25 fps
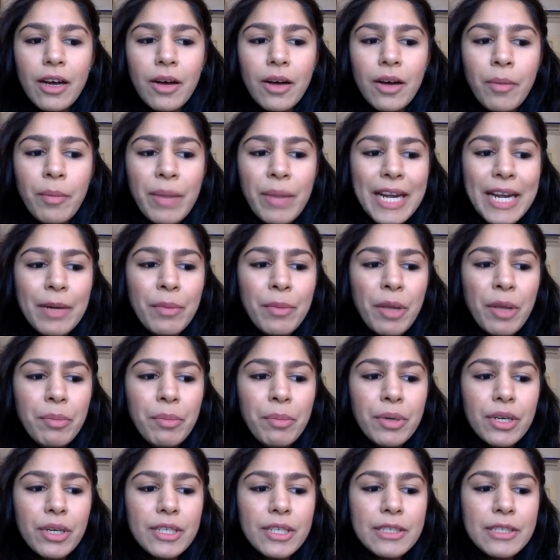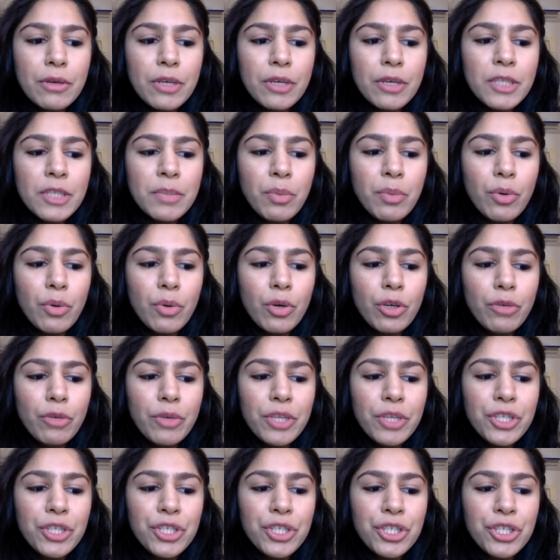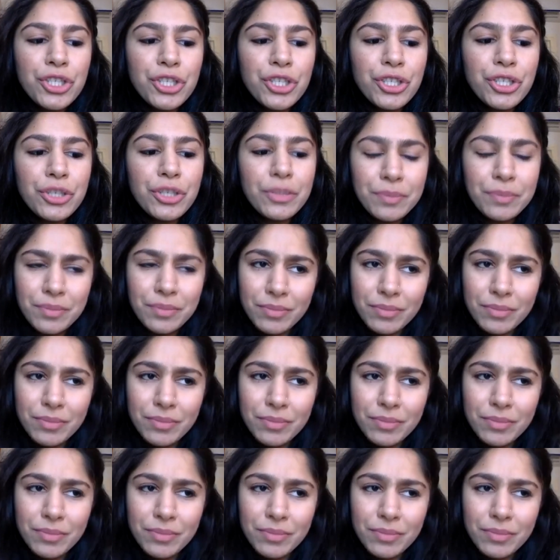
made me pursue a sport which